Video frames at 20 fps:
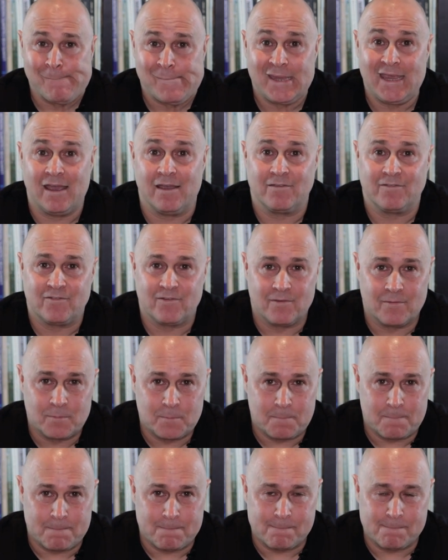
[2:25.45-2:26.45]
Yes.
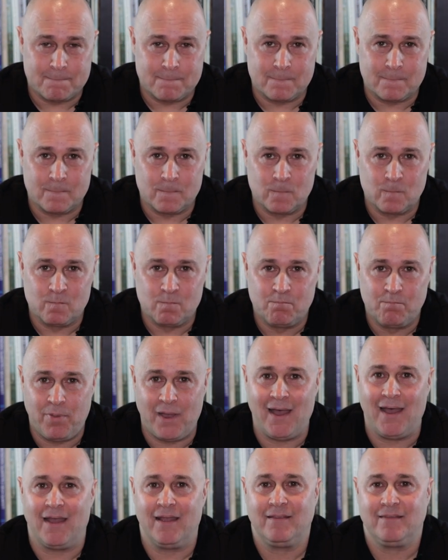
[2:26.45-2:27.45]

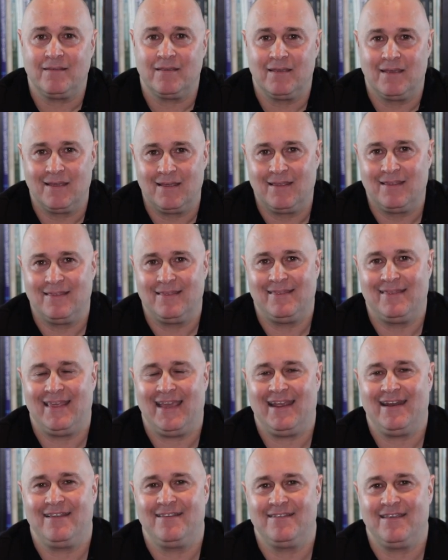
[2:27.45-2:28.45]
But
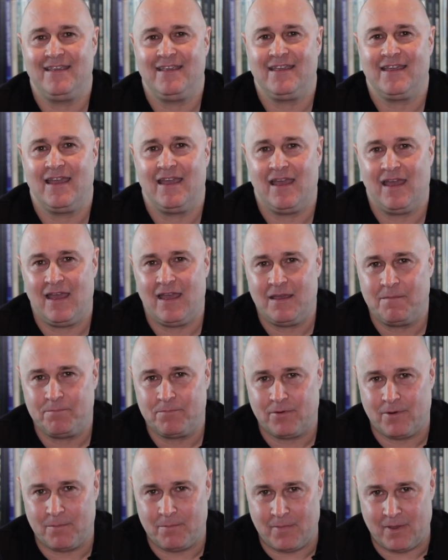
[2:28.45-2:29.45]
that is a
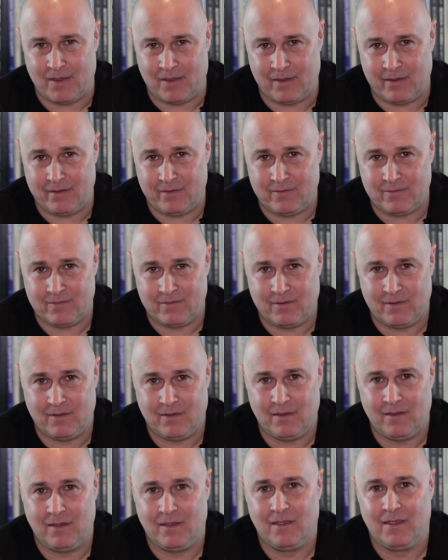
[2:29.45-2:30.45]
compromise.
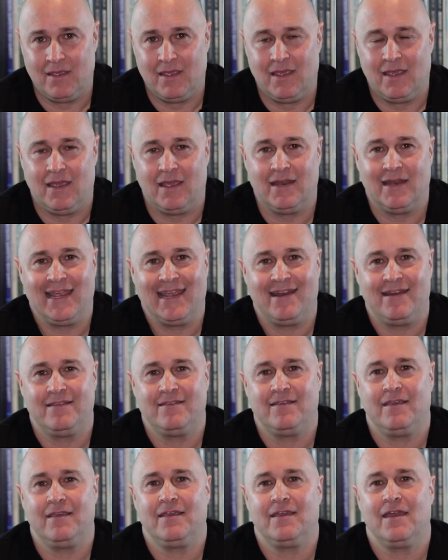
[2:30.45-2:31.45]
And that
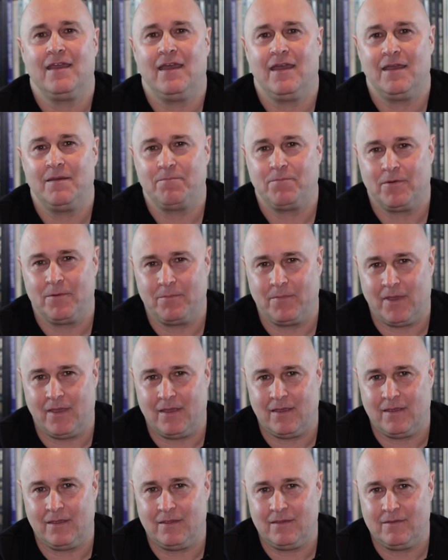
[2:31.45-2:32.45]
is a
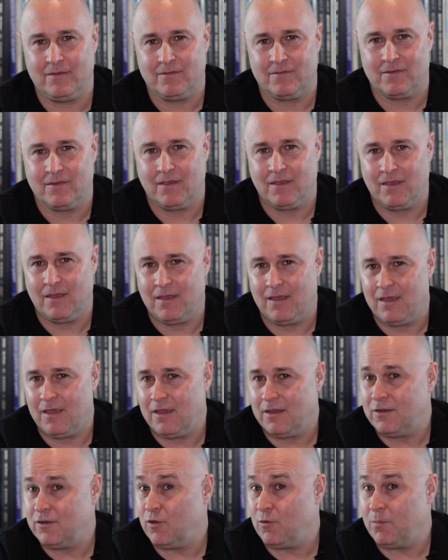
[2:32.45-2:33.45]
compromise
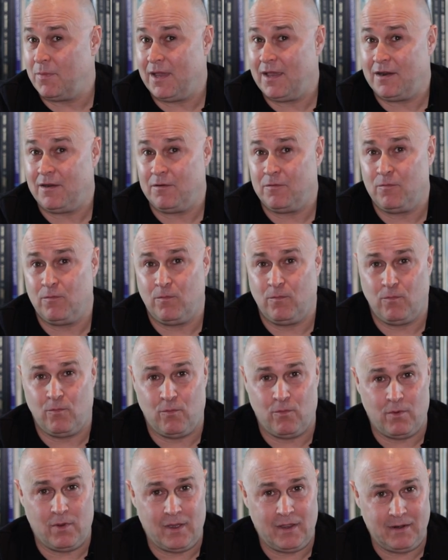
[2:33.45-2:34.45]
no matter
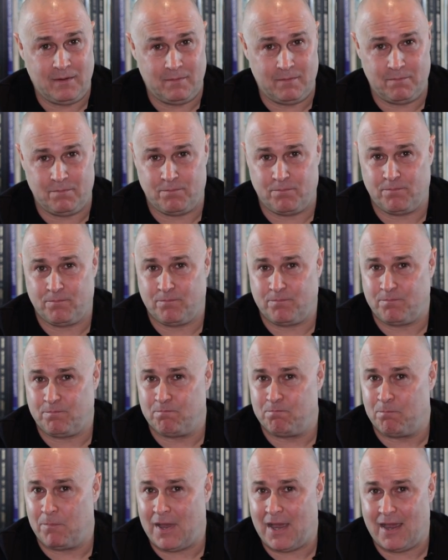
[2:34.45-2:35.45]
what
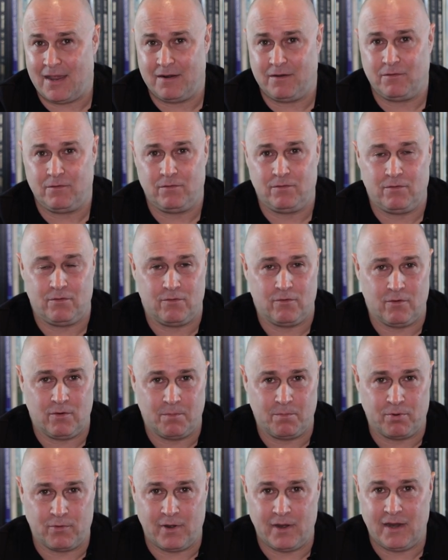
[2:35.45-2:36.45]
model or
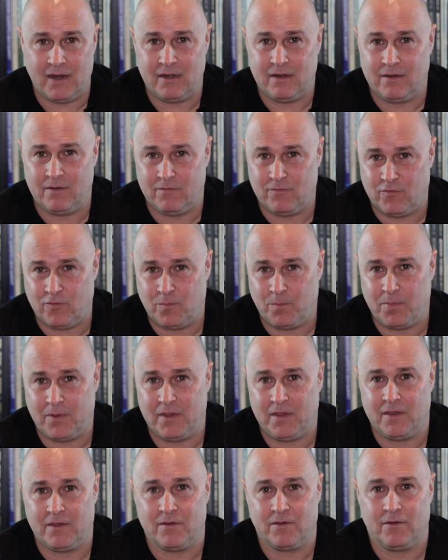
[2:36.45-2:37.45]
brand of
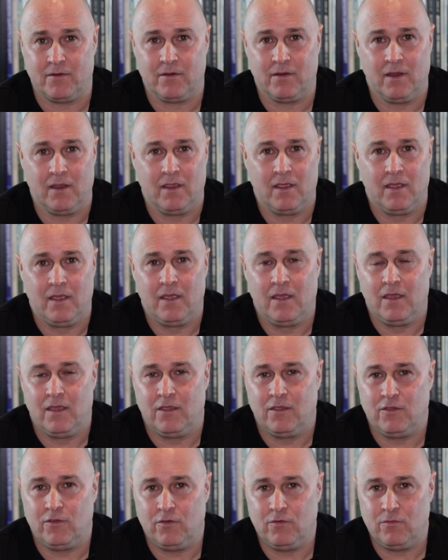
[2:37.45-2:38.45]
speaker
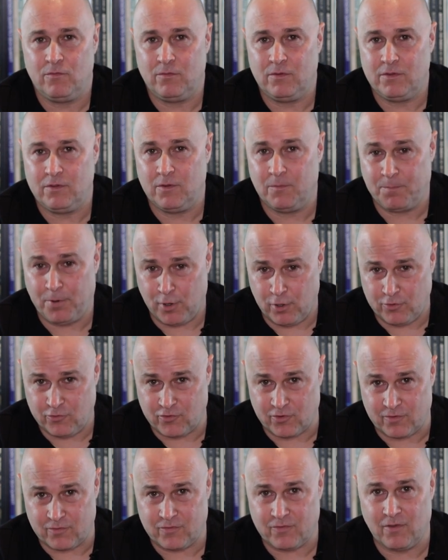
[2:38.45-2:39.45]
you
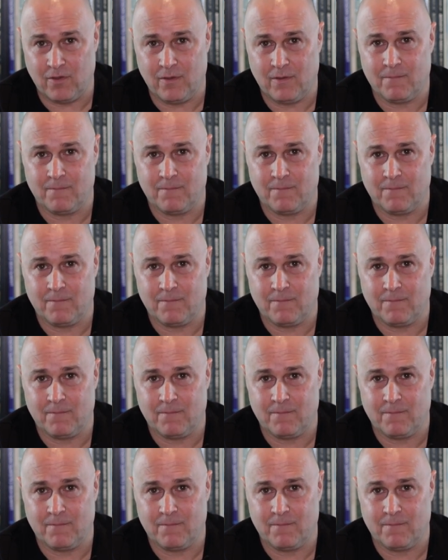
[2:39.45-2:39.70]
purchase.